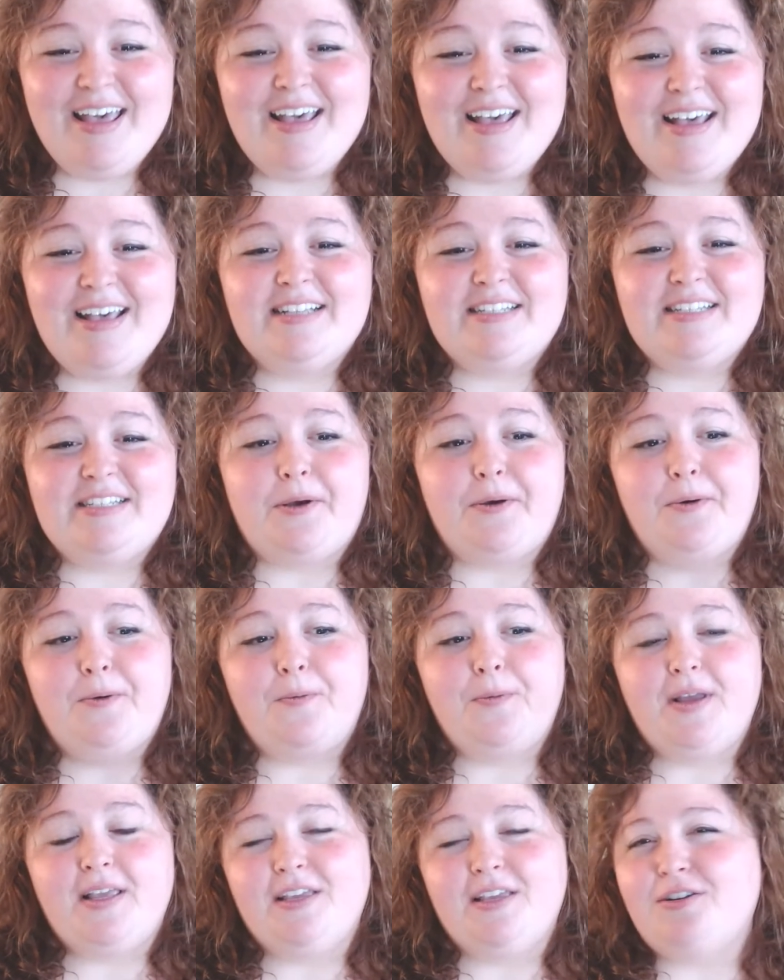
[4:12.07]
So
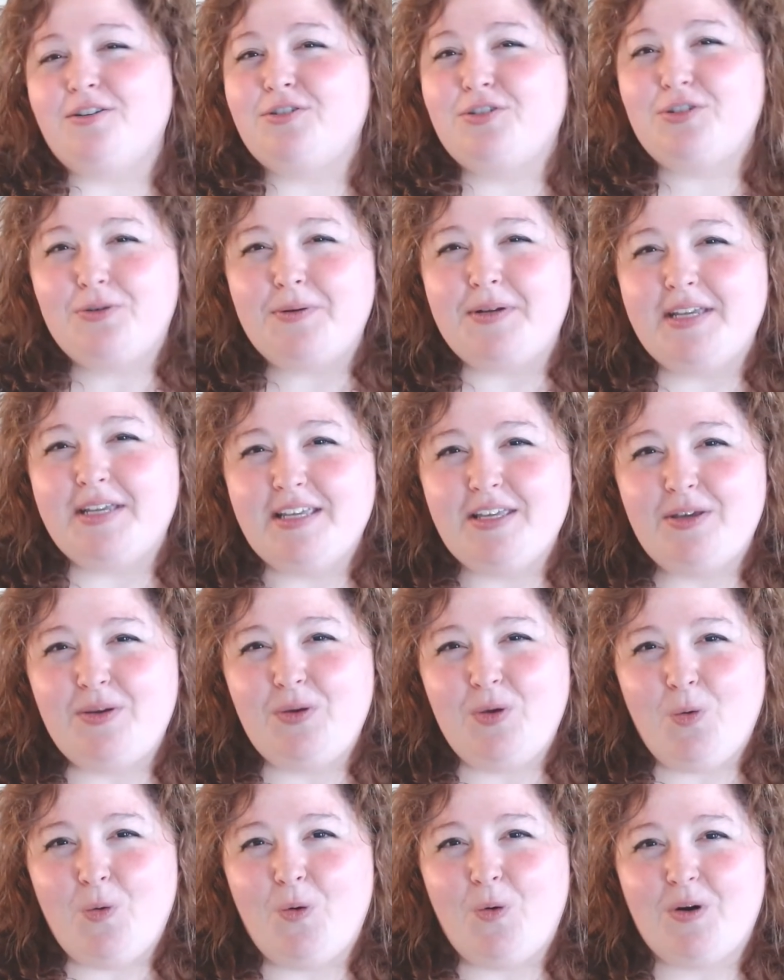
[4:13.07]
when you're doing
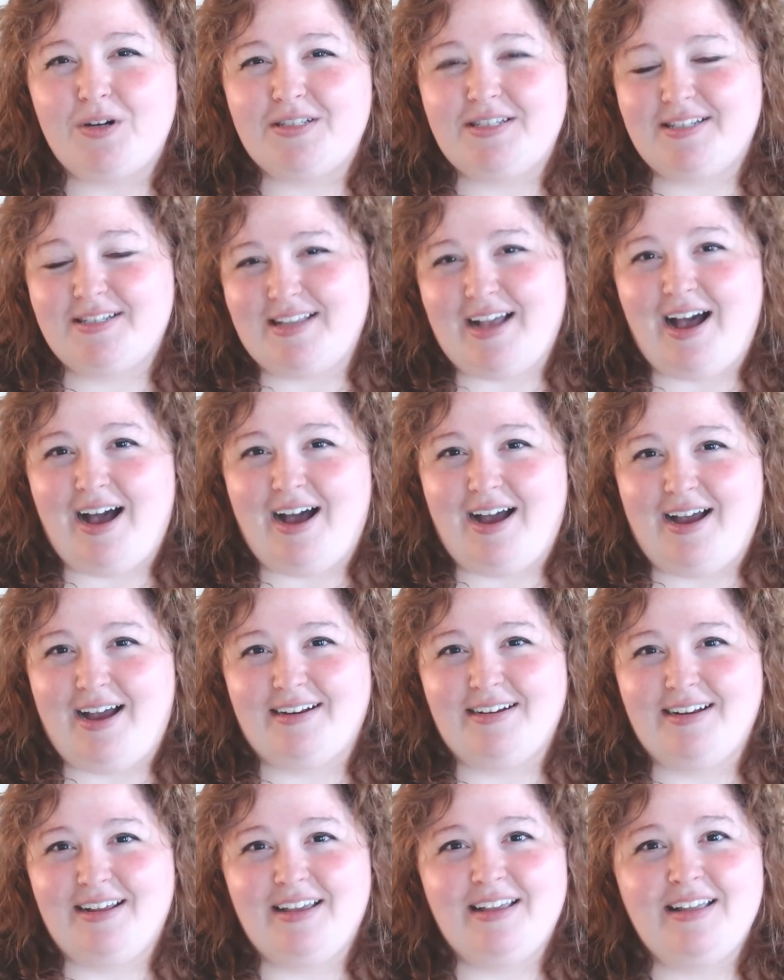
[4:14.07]
your
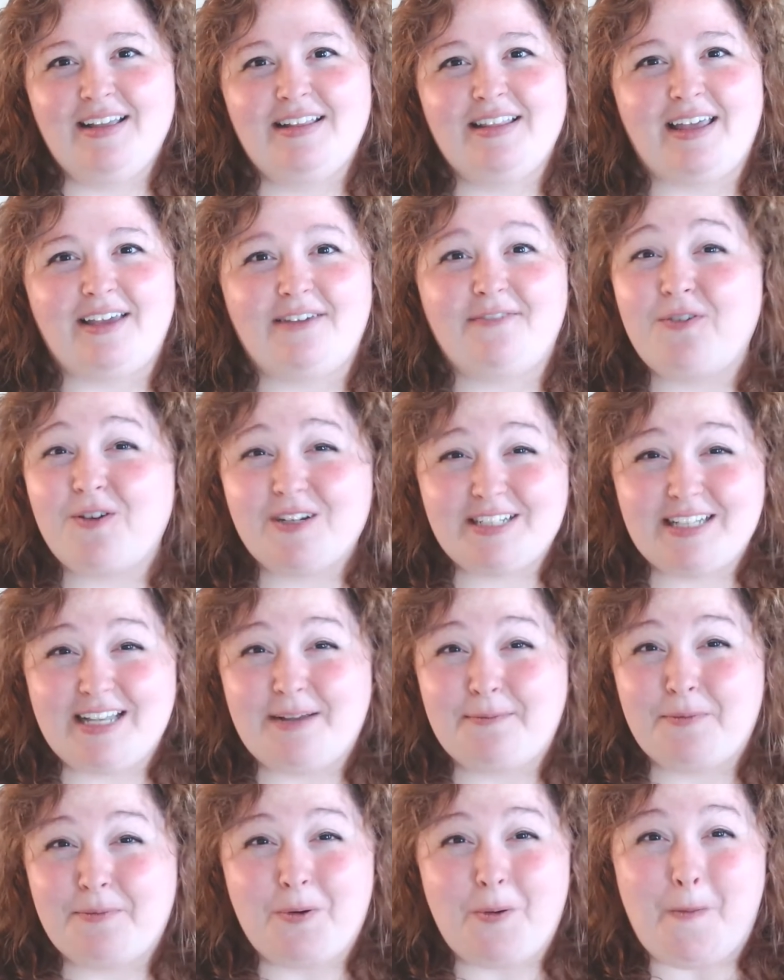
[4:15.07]
design, like for
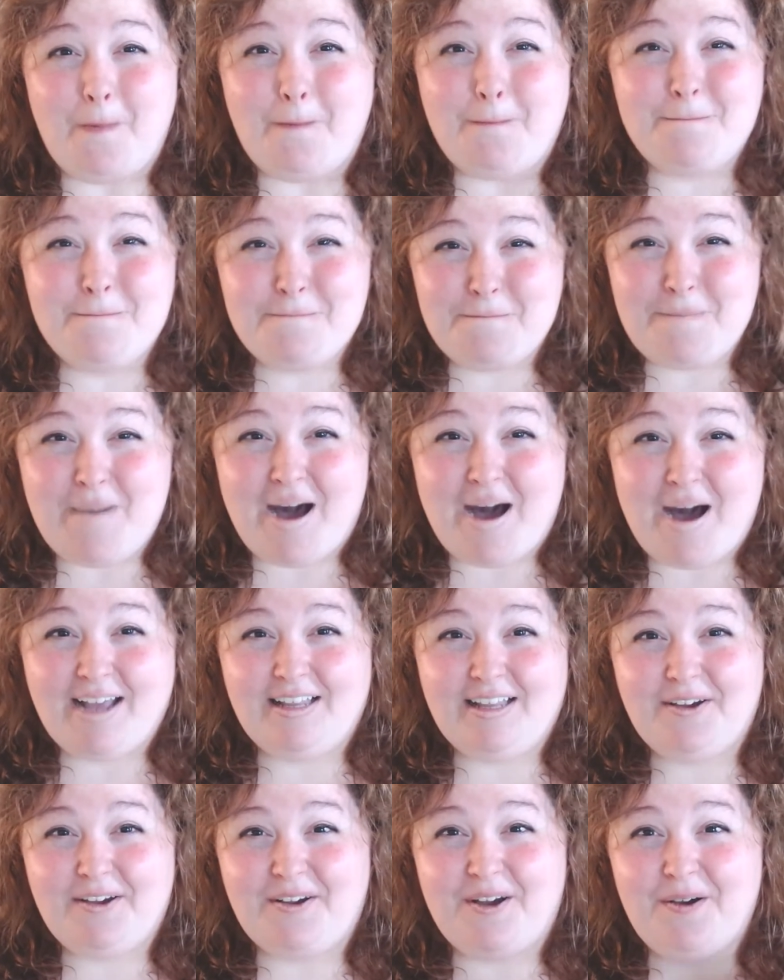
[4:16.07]
example, my
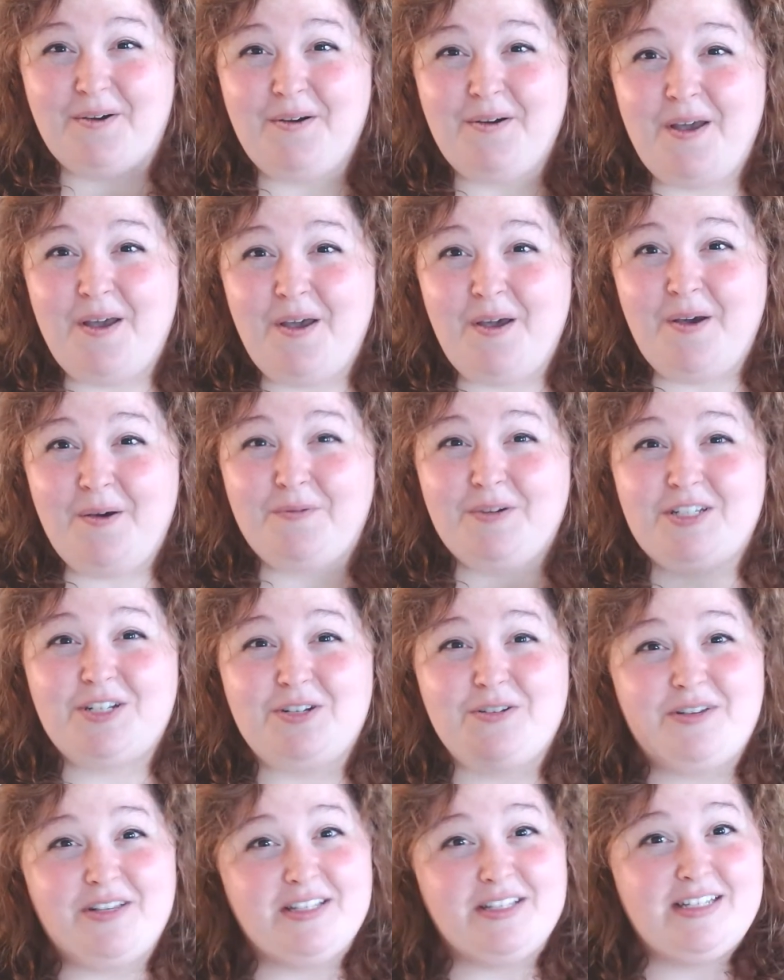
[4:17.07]
logo, which
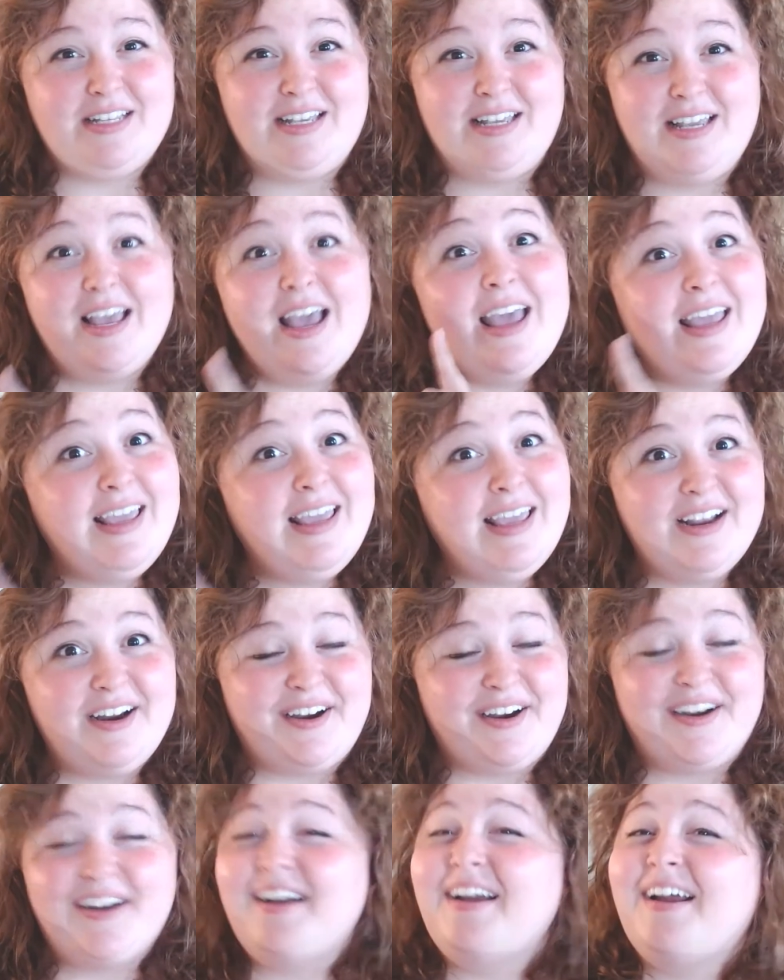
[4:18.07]
you can see
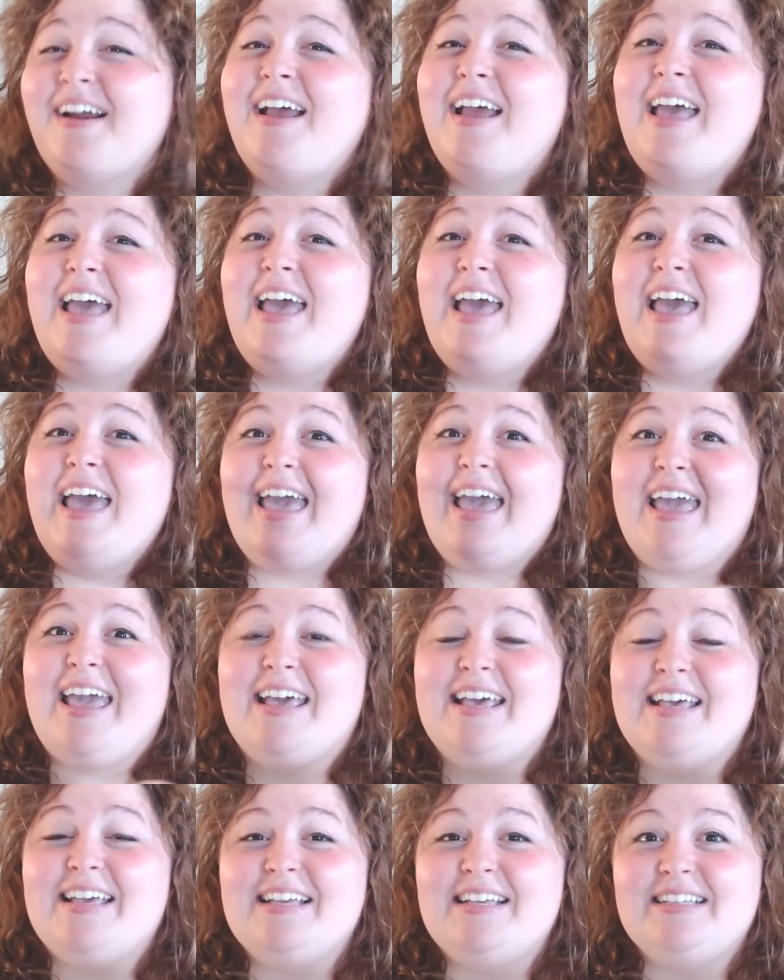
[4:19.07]
here,
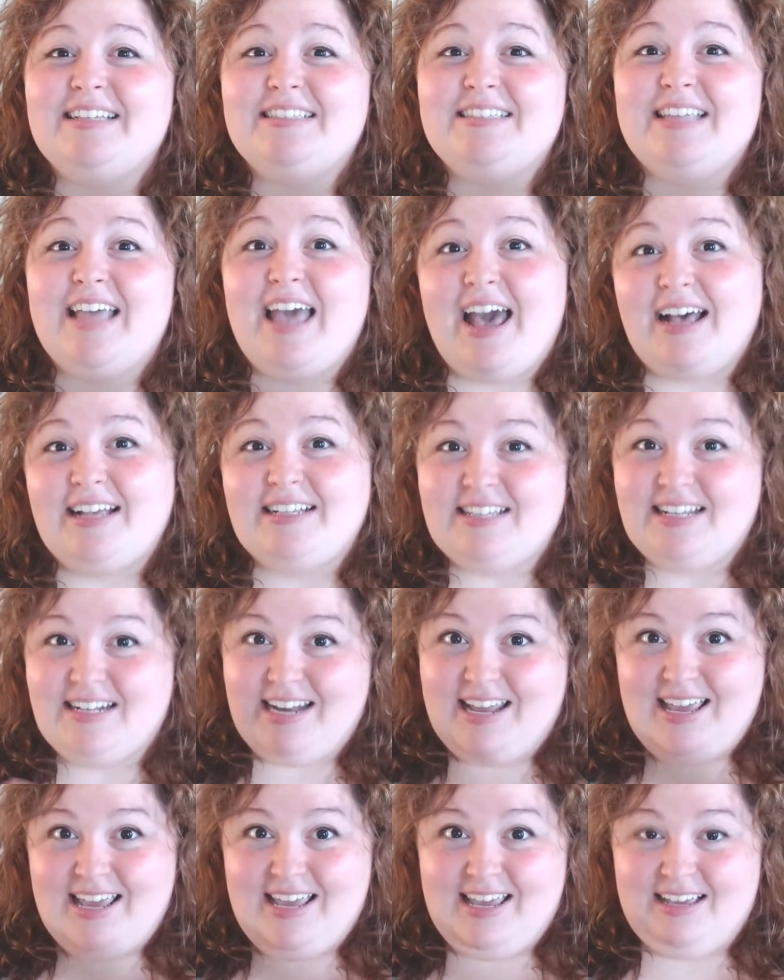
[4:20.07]
it has an
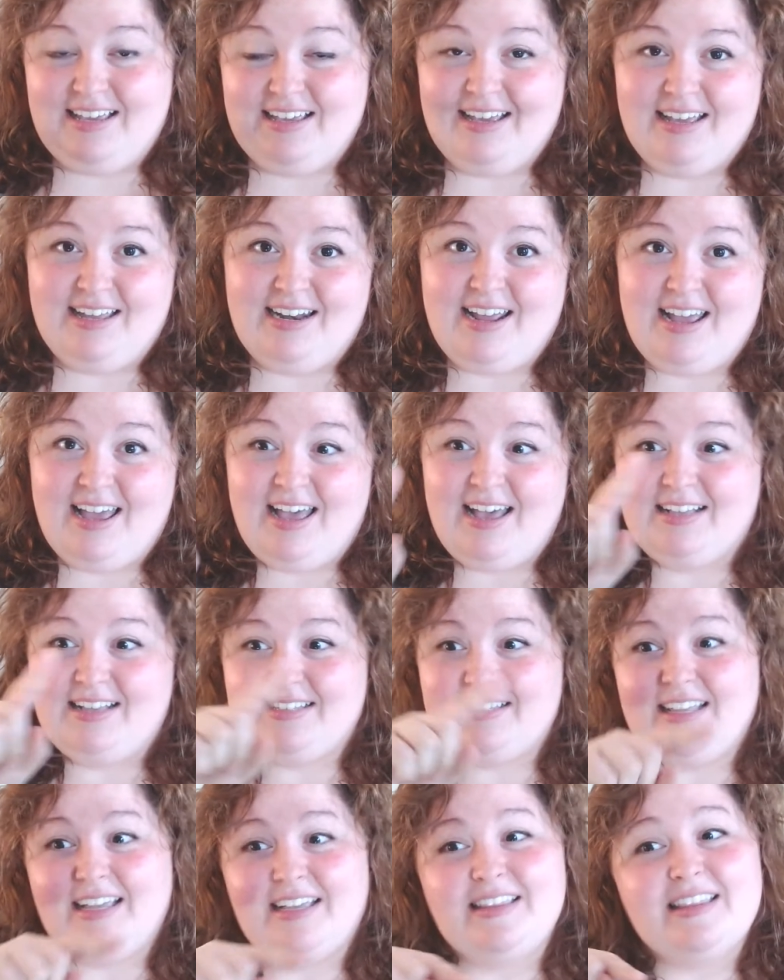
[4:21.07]
E, and it
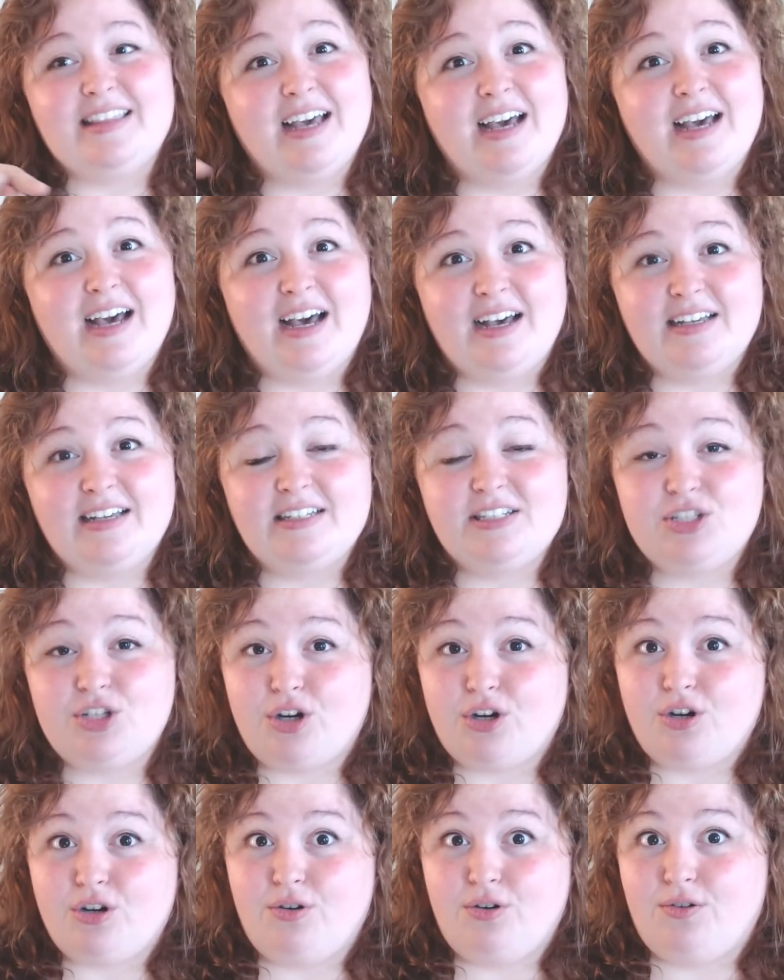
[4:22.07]
has like the
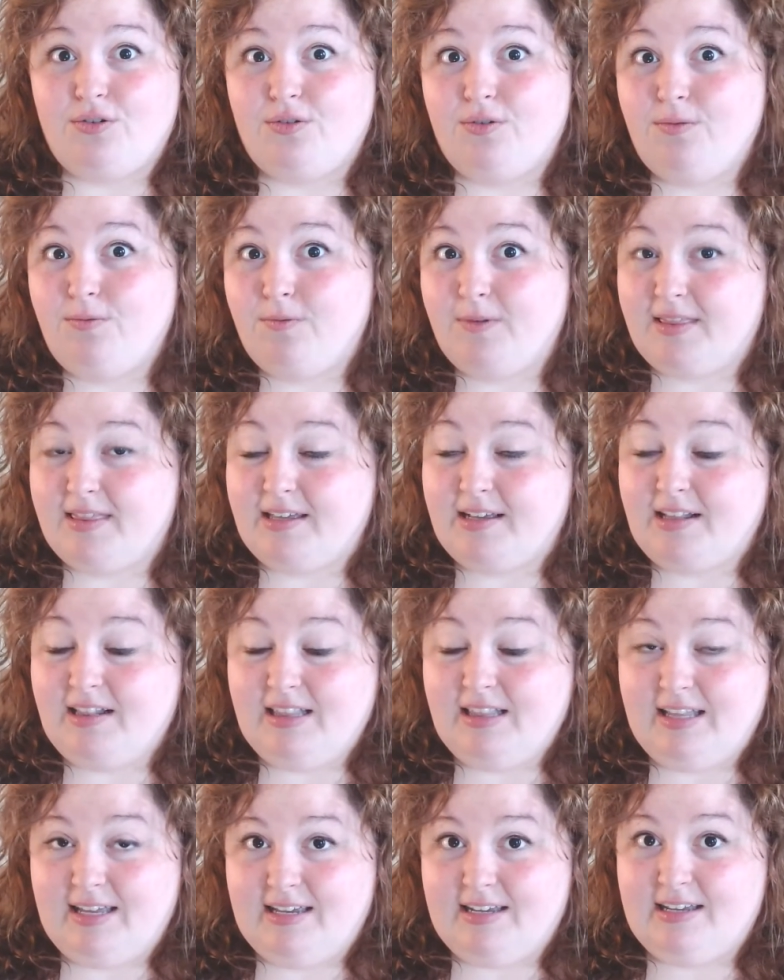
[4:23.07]
circle with the
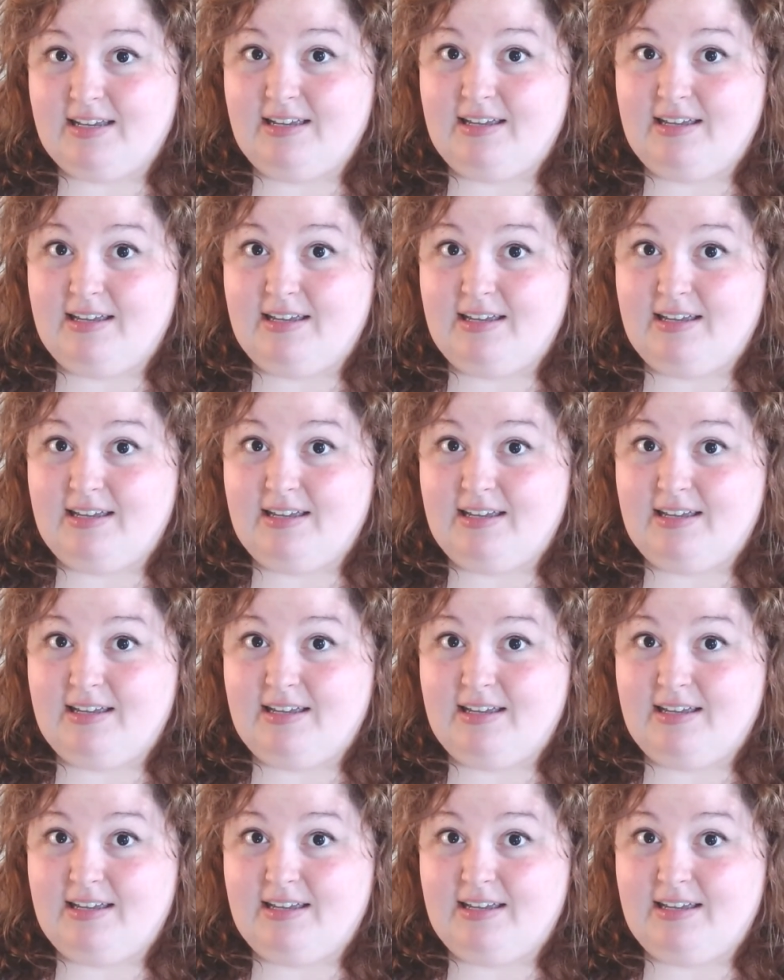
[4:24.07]
click,